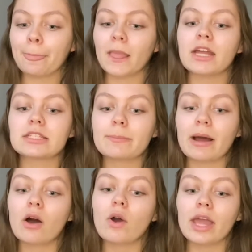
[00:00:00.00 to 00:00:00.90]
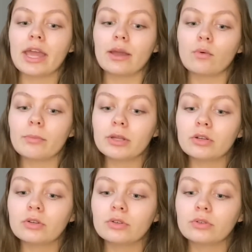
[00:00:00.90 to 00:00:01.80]
It's about a woman
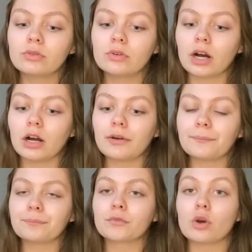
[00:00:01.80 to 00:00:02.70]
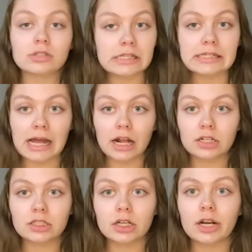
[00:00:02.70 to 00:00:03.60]
who goes to the
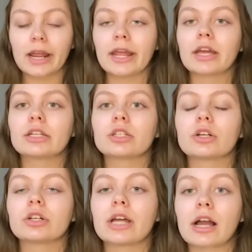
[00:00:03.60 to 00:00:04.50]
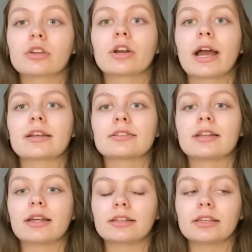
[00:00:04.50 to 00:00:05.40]
doctor, and her doctor
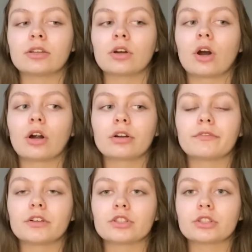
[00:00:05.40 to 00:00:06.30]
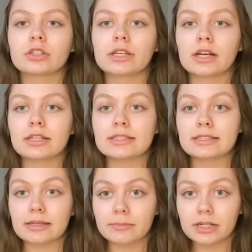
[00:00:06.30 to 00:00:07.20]
accidentally artificially
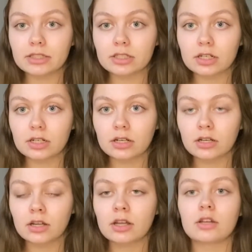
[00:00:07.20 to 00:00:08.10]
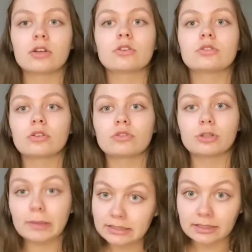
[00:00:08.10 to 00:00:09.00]
inseminates her. So she
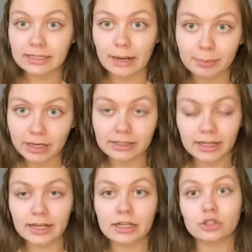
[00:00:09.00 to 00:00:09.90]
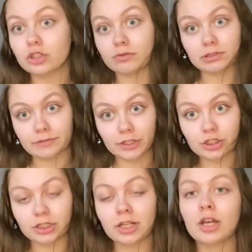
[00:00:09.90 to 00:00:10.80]
basically got pregnant and she was a
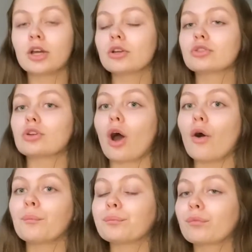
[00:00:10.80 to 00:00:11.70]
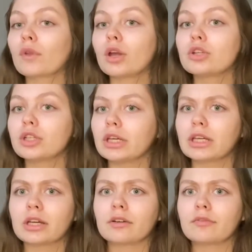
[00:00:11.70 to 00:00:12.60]
virgin. So she like